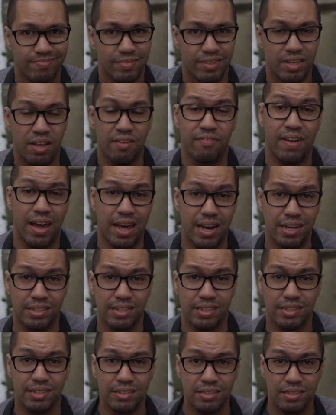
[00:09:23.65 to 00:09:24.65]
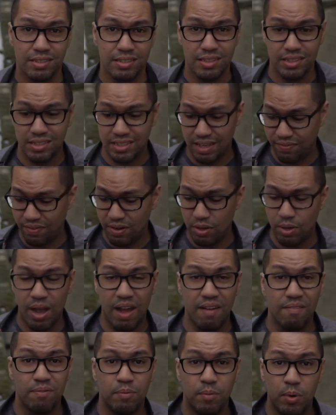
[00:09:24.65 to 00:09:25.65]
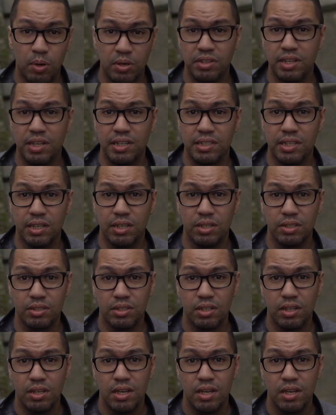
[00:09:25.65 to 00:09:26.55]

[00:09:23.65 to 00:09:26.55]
The advantages is definitely you have more details